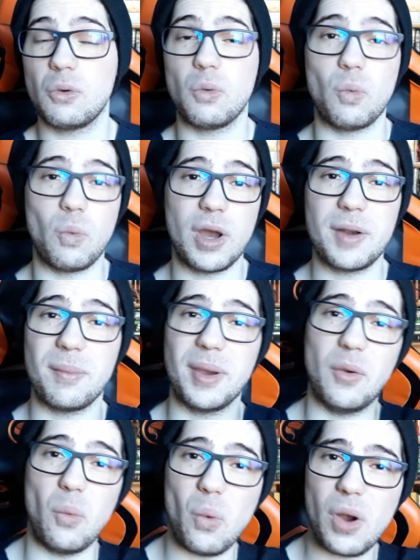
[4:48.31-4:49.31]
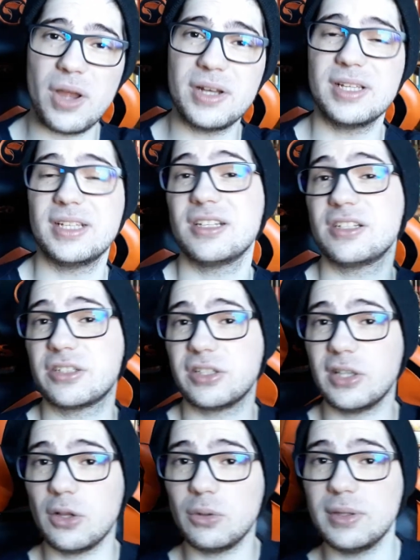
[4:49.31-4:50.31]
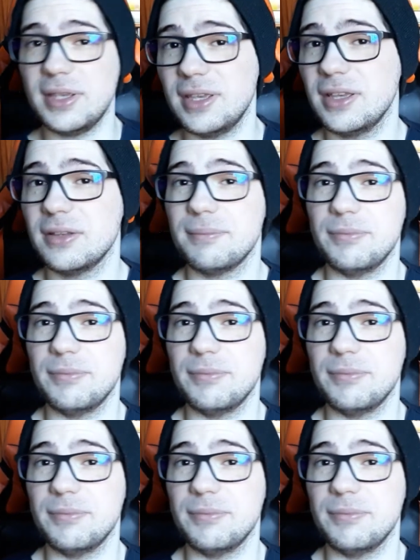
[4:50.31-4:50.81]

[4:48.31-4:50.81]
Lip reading: one by one, slowly.